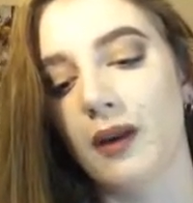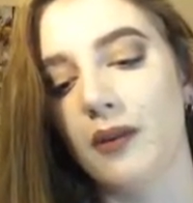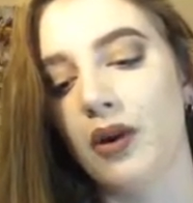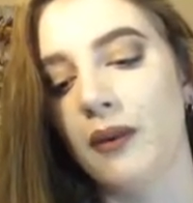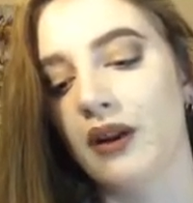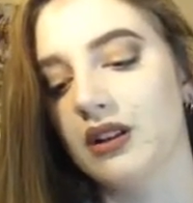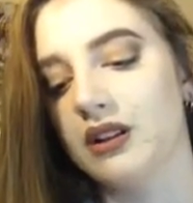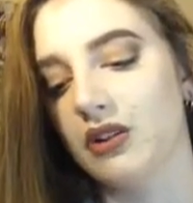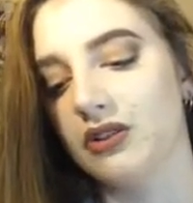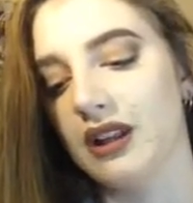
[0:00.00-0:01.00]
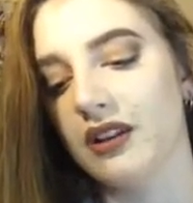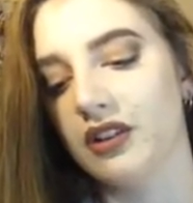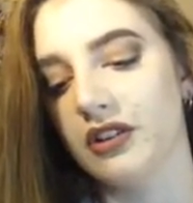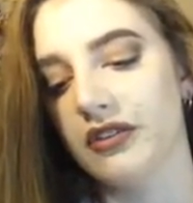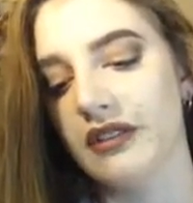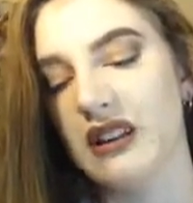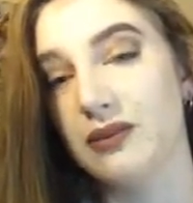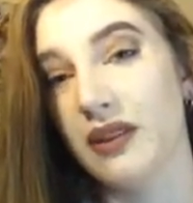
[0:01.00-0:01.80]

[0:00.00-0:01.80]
come out a bit clown-like on your face,